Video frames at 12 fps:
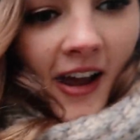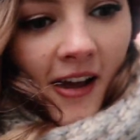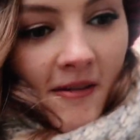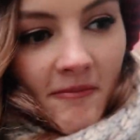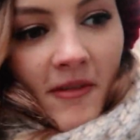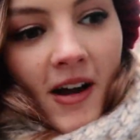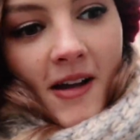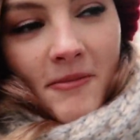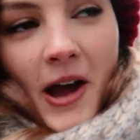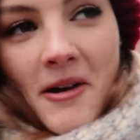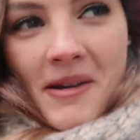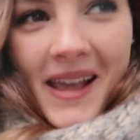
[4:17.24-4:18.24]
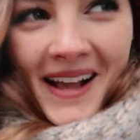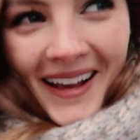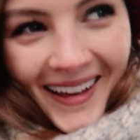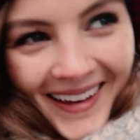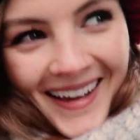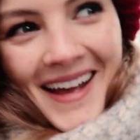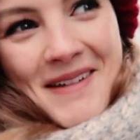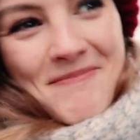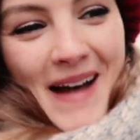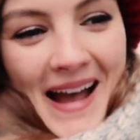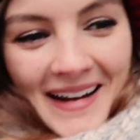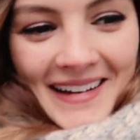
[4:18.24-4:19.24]
I'm going
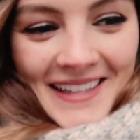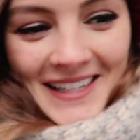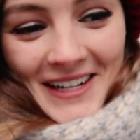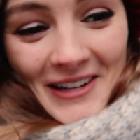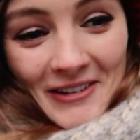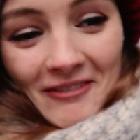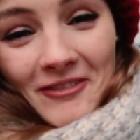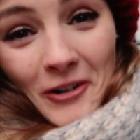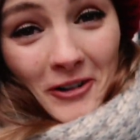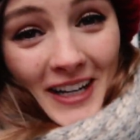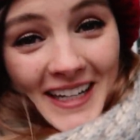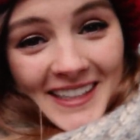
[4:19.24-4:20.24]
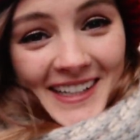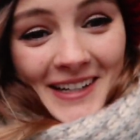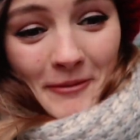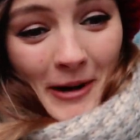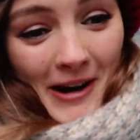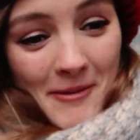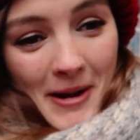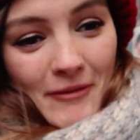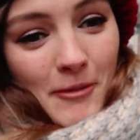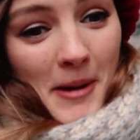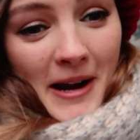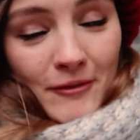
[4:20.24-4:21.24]
back to Raw Religion where I went
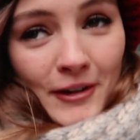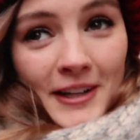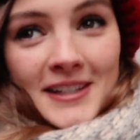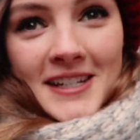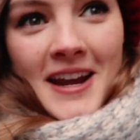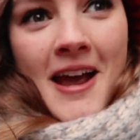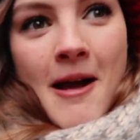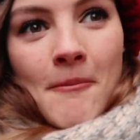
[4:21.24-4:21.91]
for breakfast.